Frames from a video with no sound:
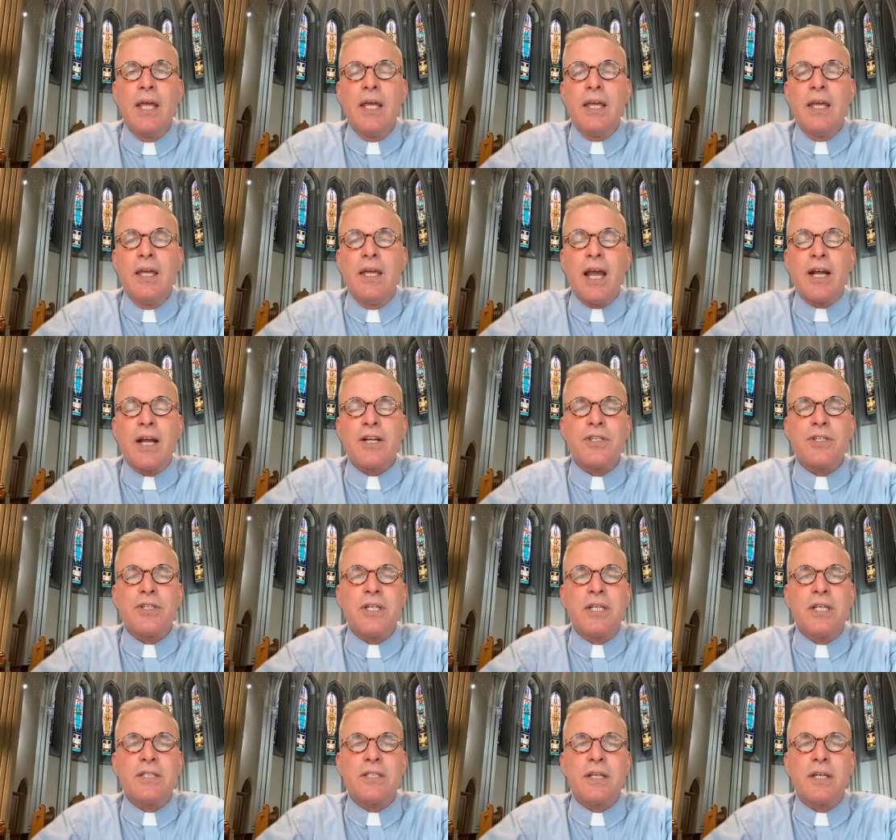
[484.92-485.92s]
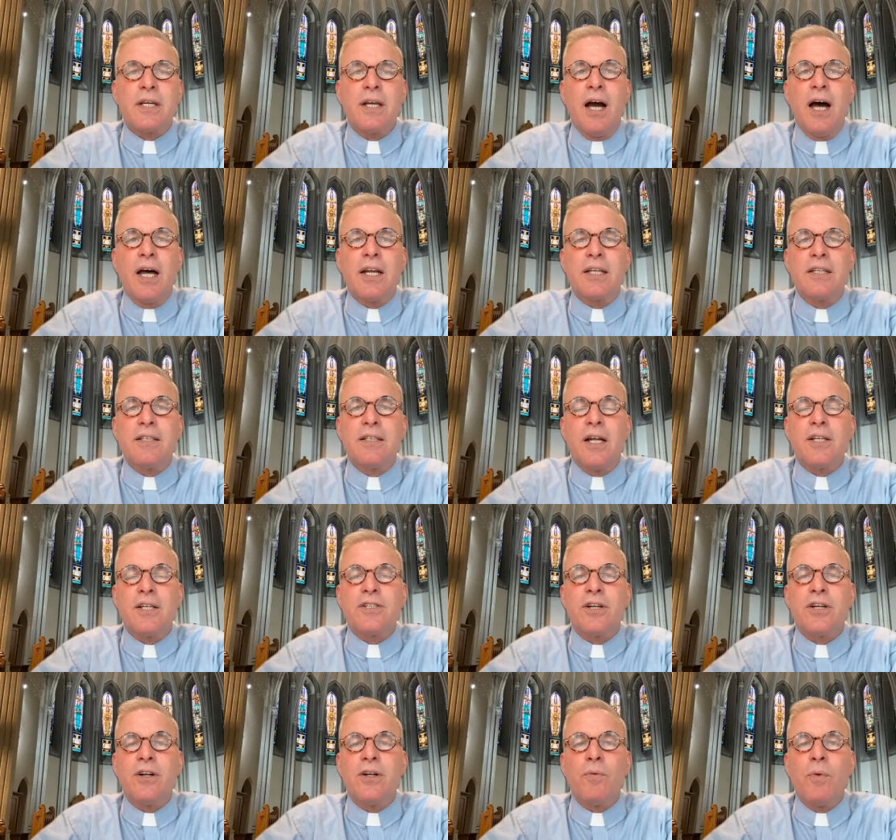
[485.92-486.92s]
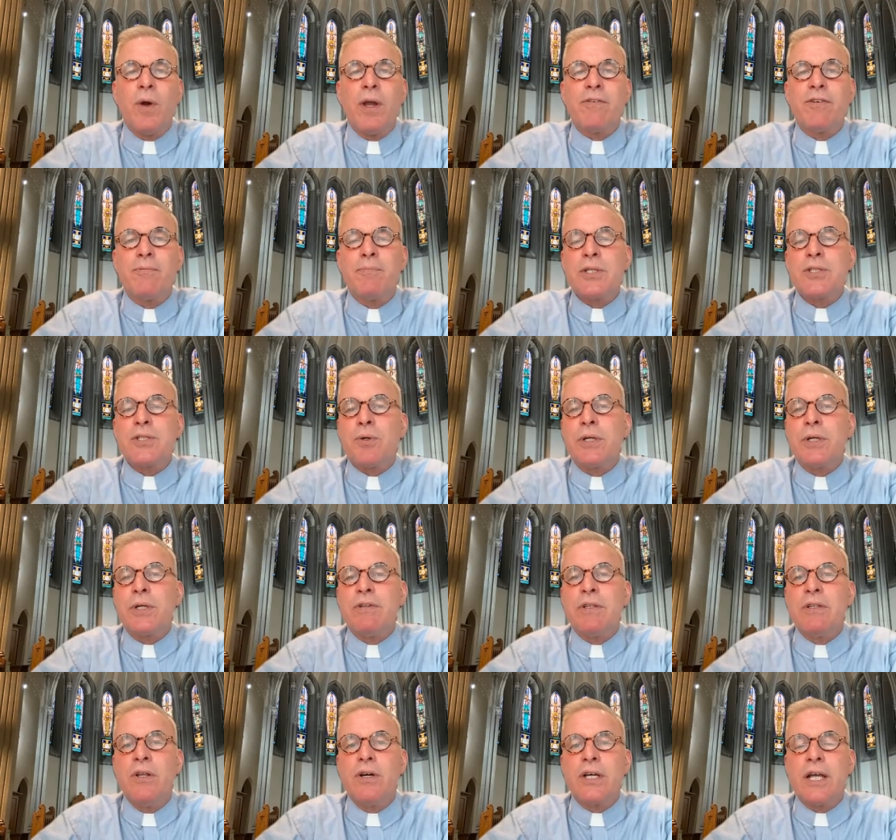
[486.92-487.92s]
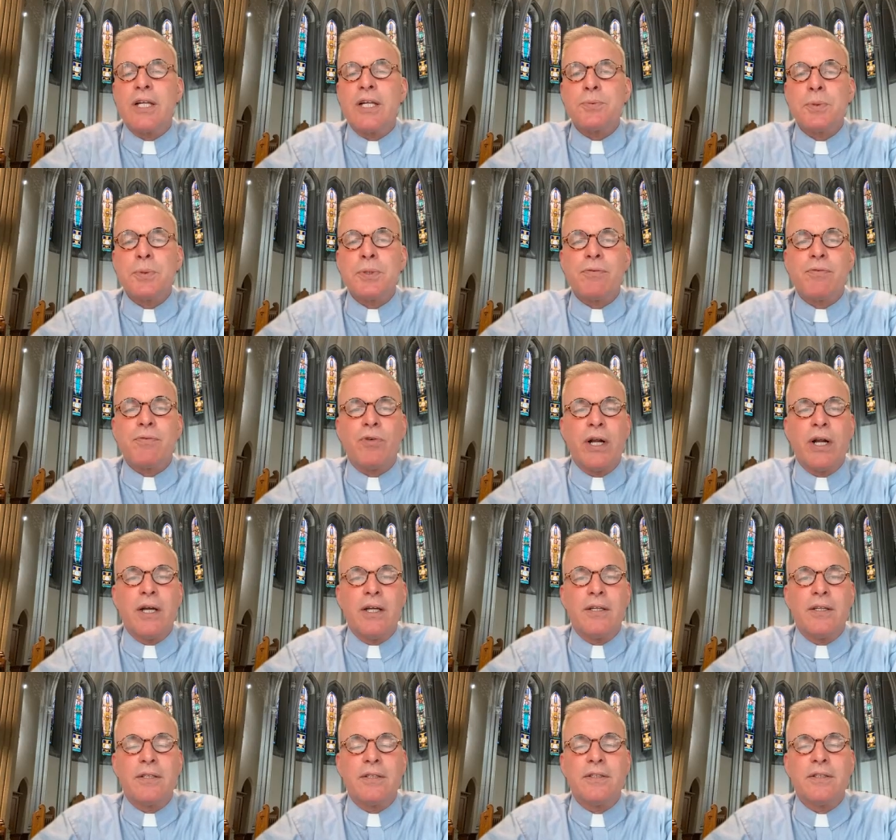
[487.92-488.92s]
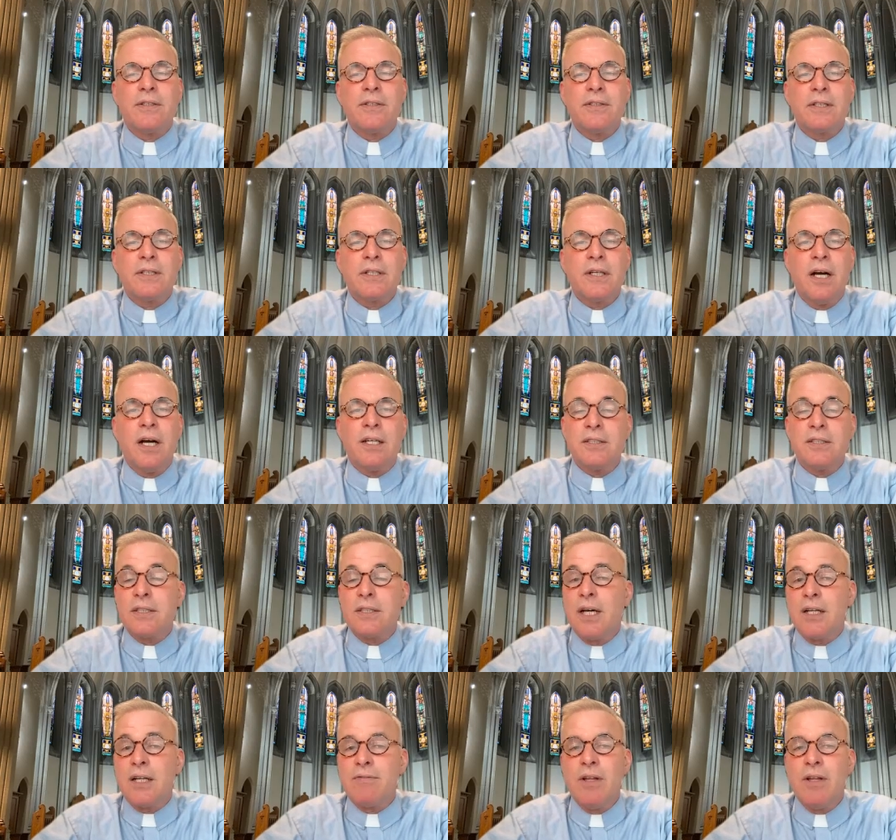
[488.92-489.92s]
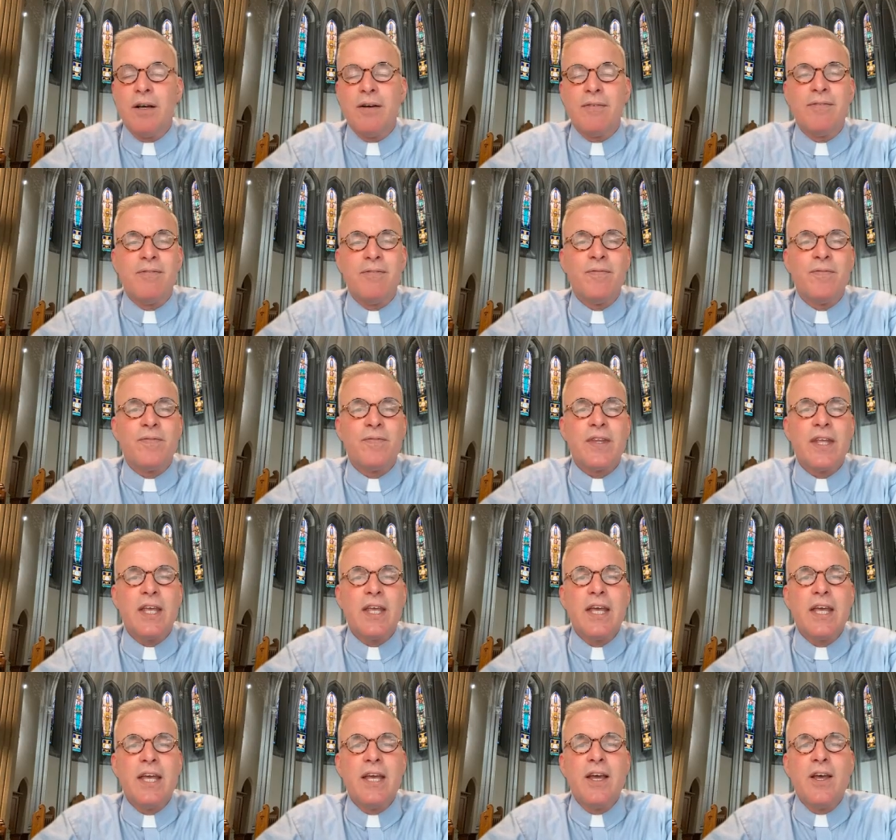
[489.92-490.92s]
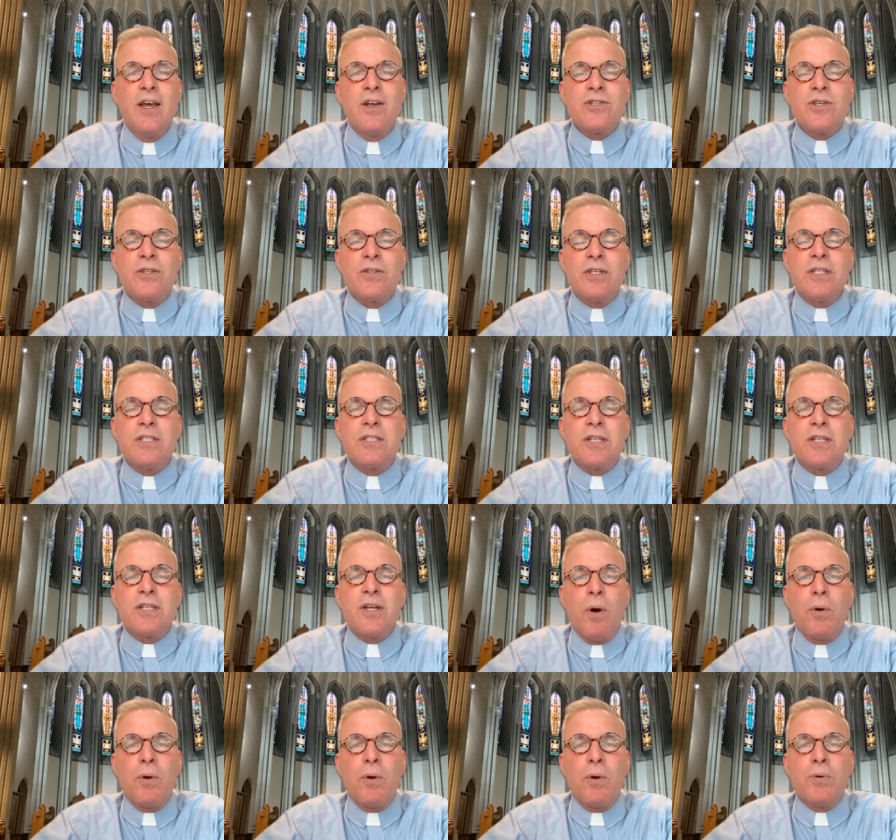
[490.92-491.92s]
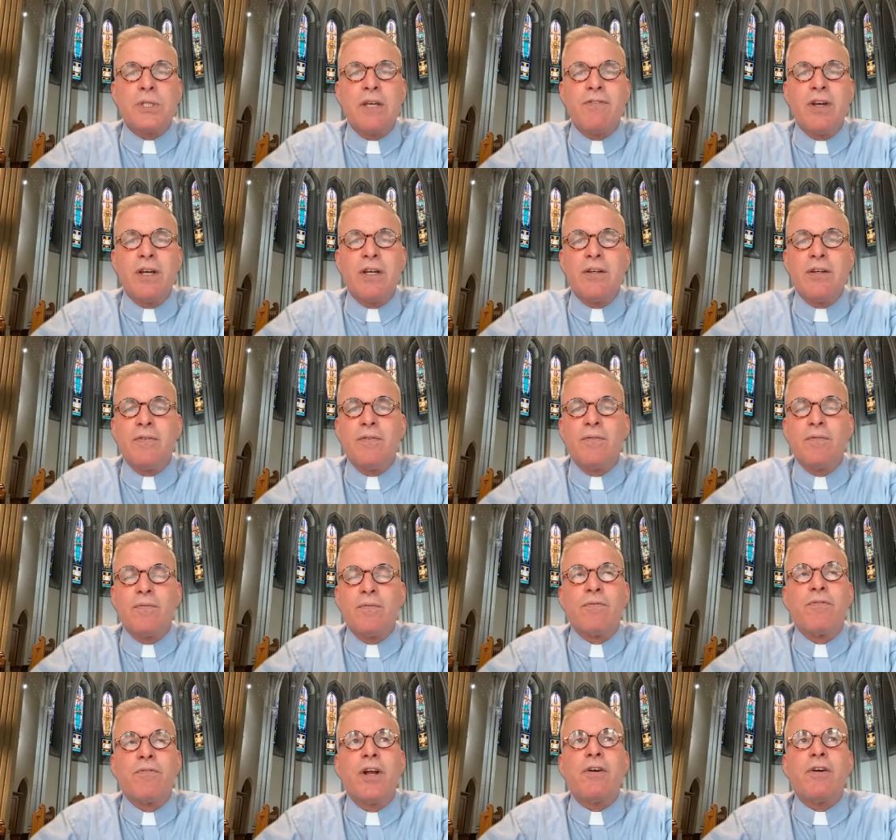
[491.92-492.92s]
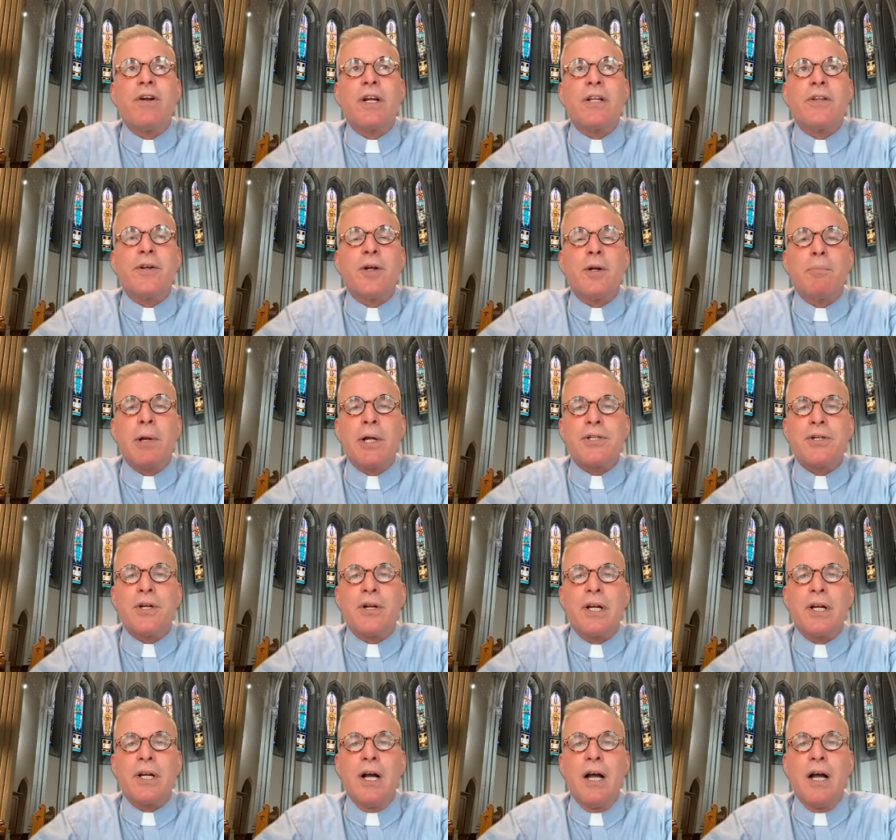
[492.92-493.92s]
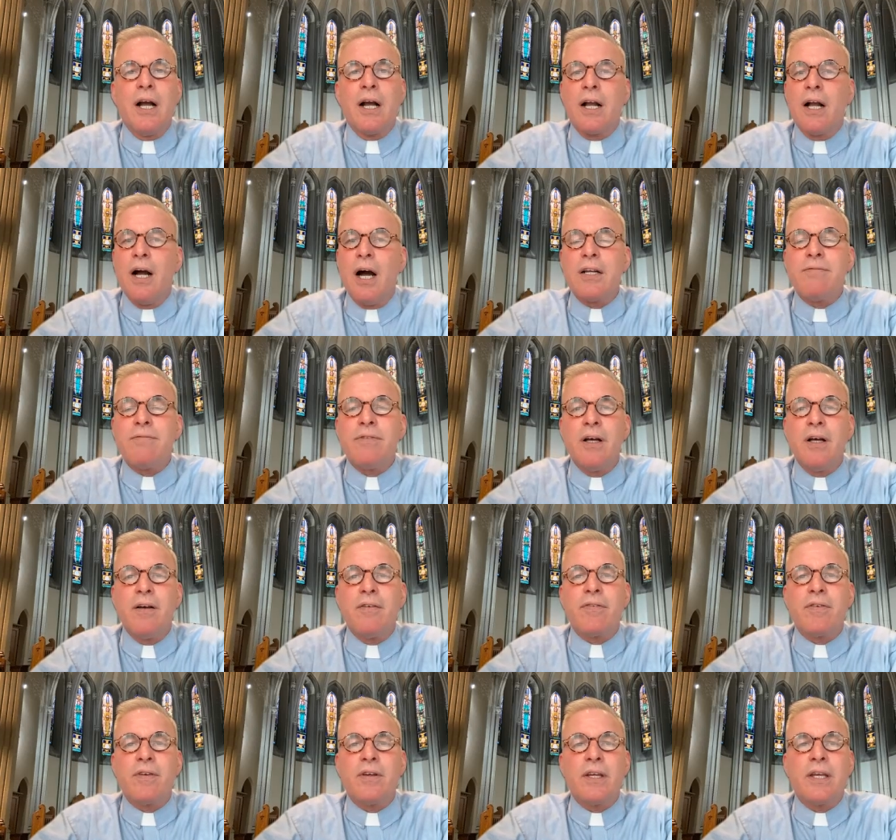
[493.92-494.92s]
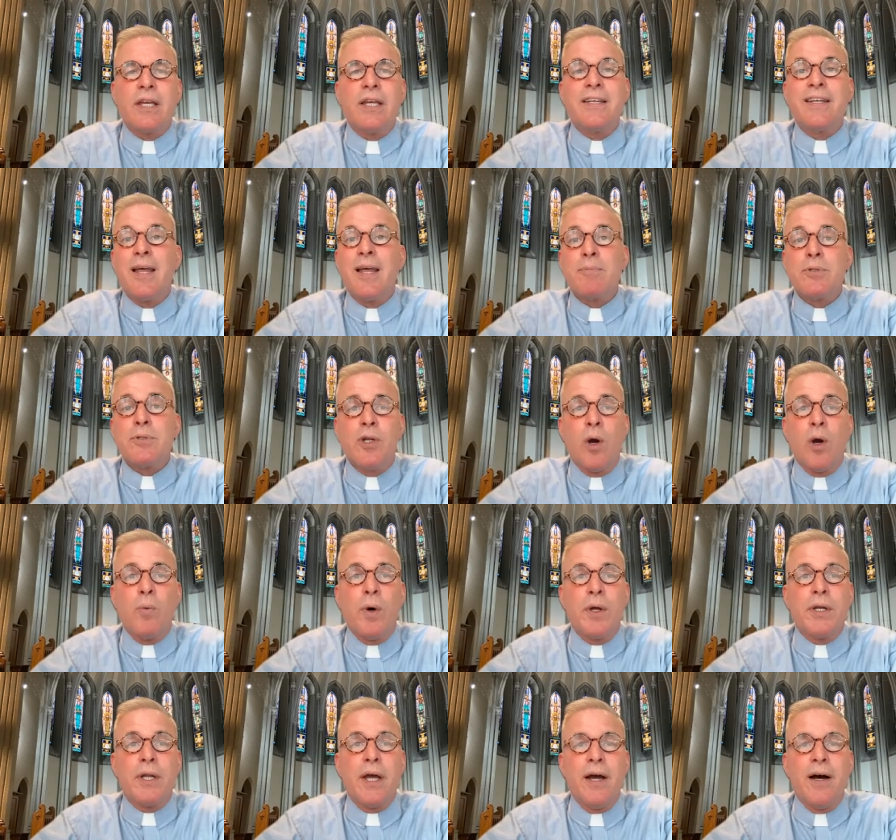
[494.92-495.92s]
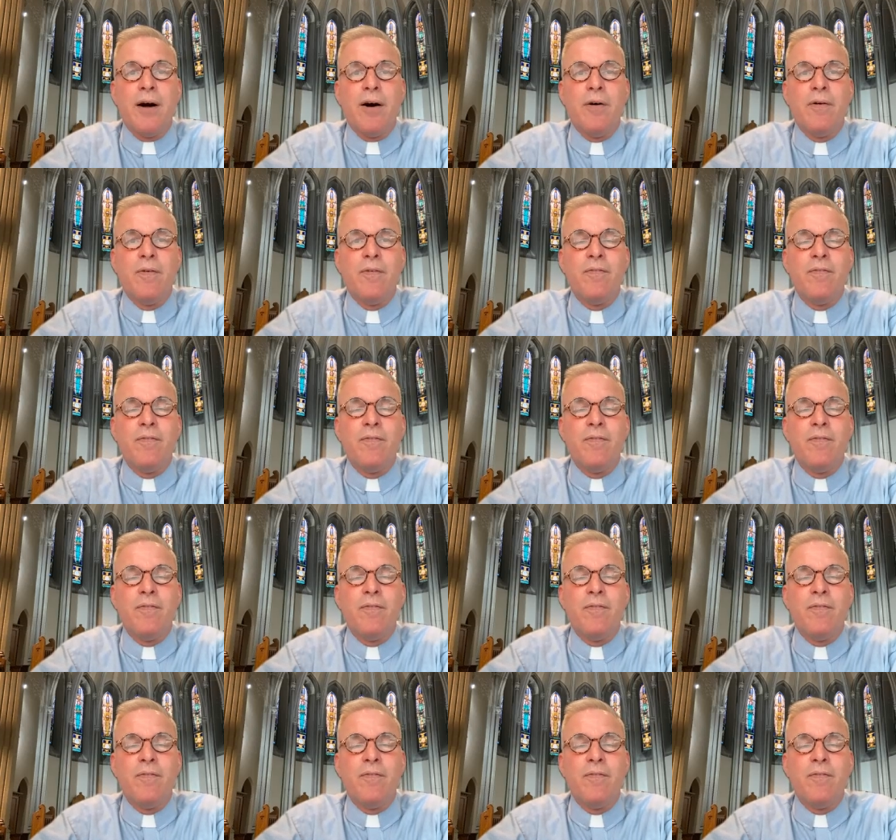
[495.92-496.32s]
He actually says God cannot turn away from us or even look at us with a frown. God is a God of love. So these quotes give a very clear picture. A God of love condemns no one to hell.